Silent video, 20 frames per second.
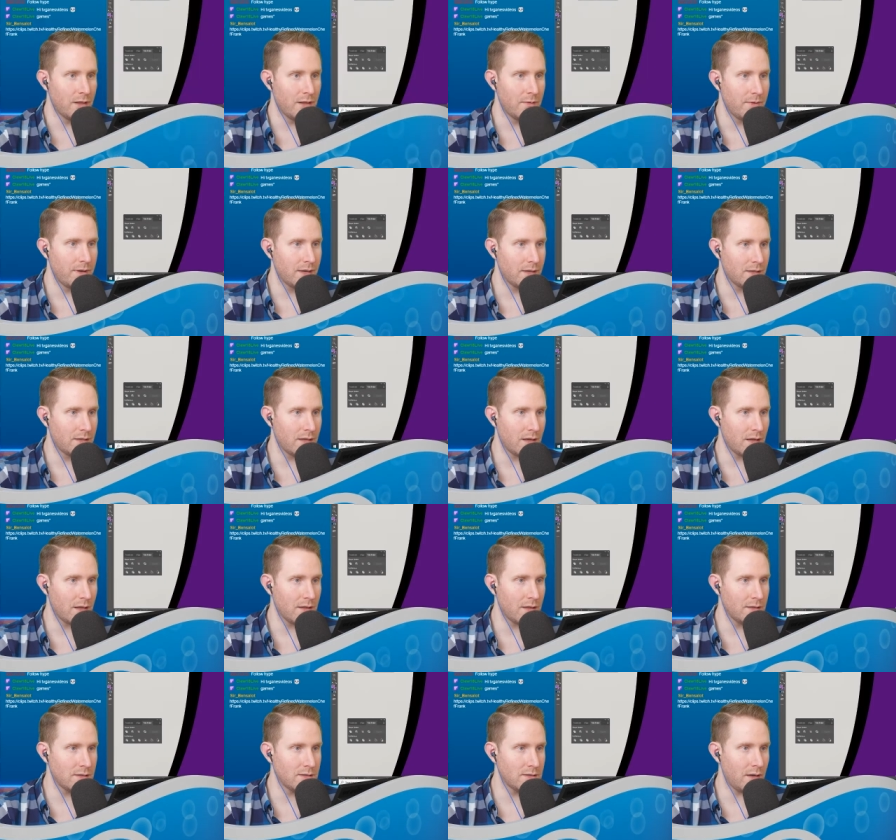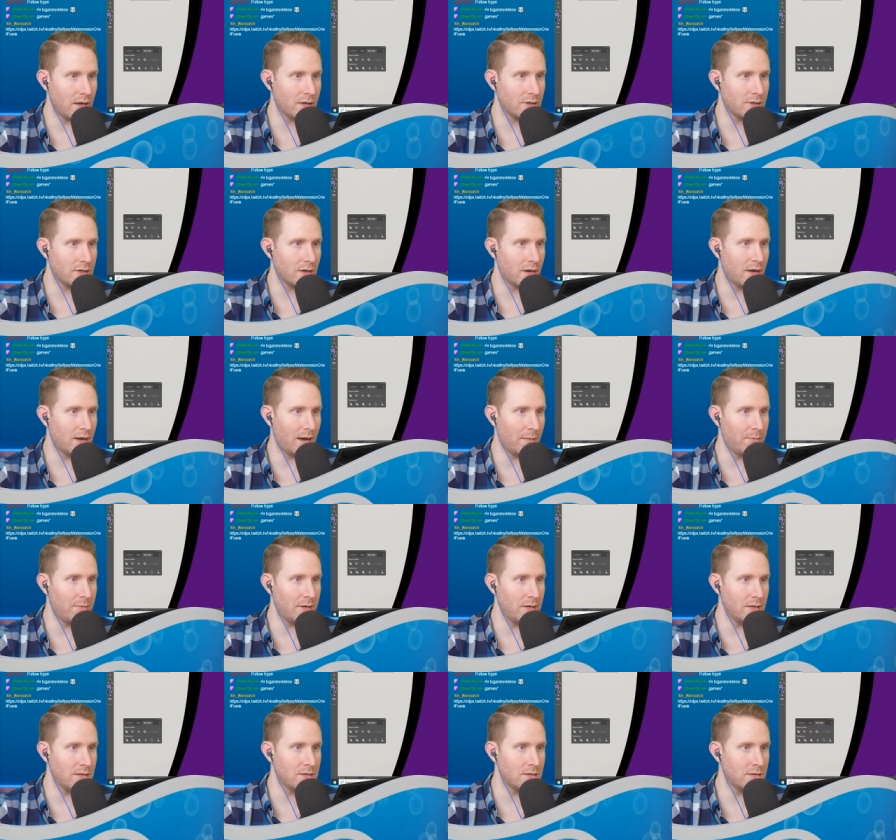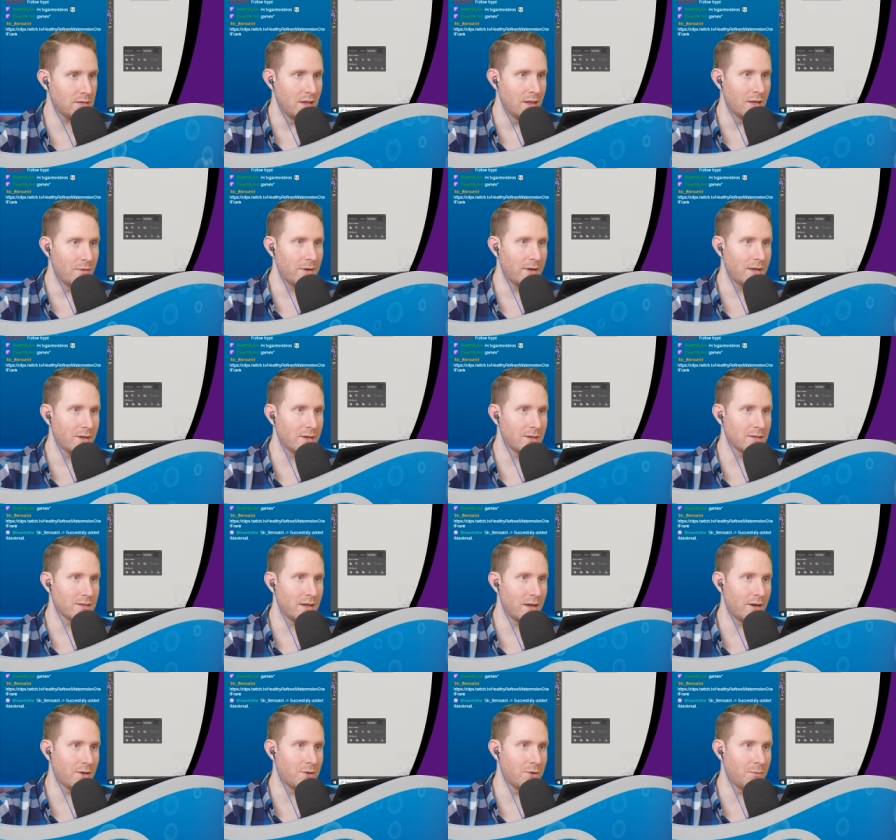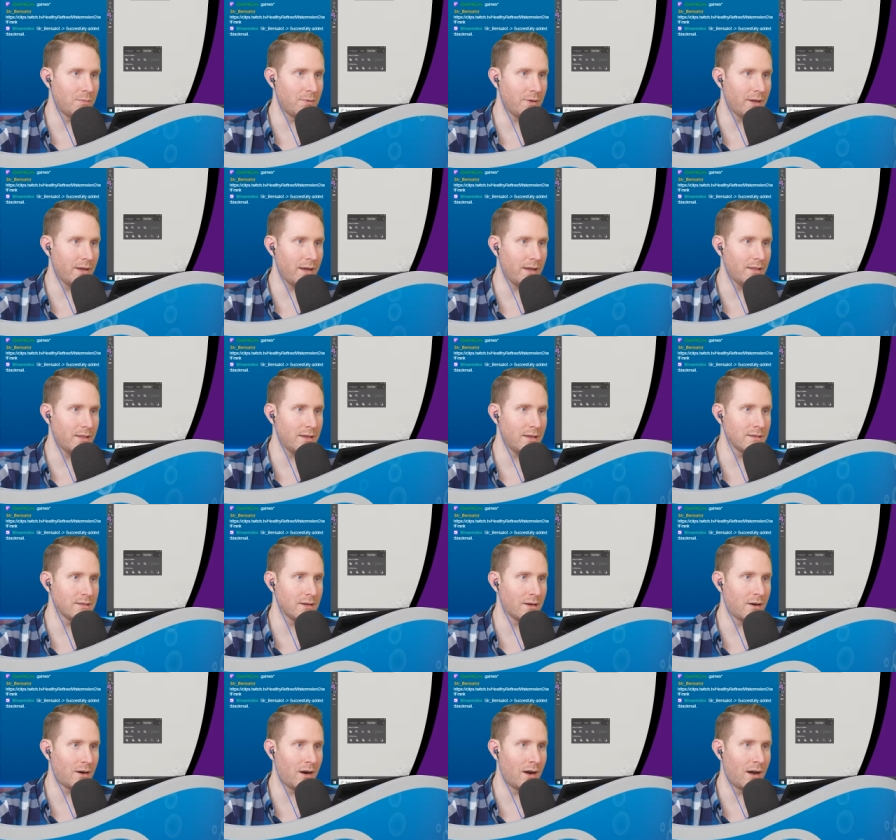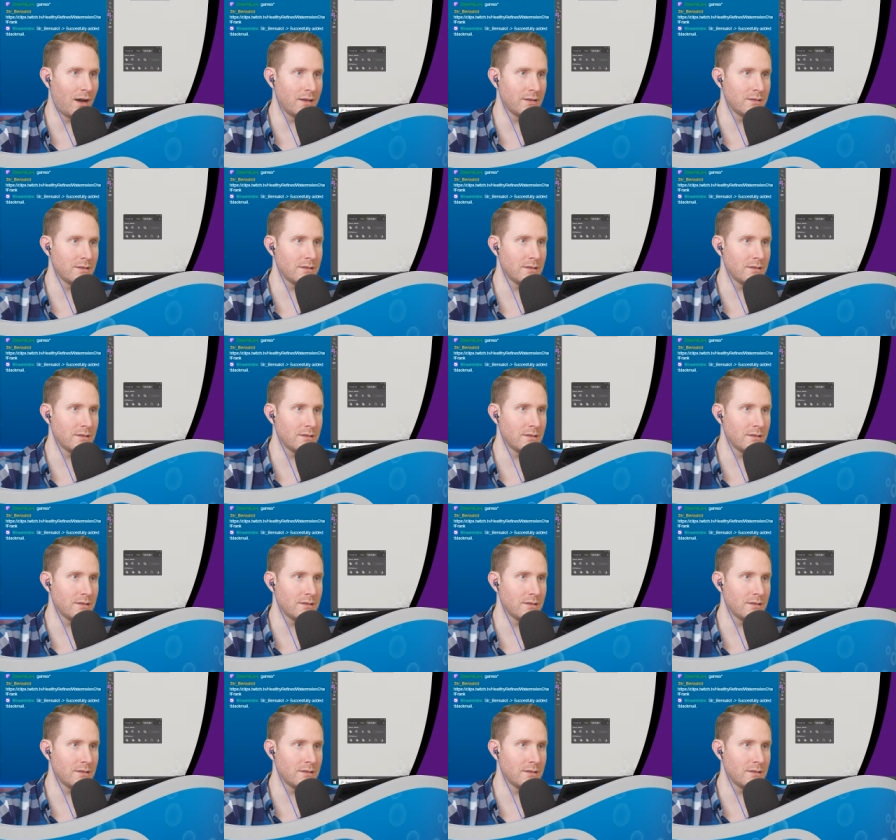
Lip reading: we can take these suction cuppies and we can just like duplicate these across.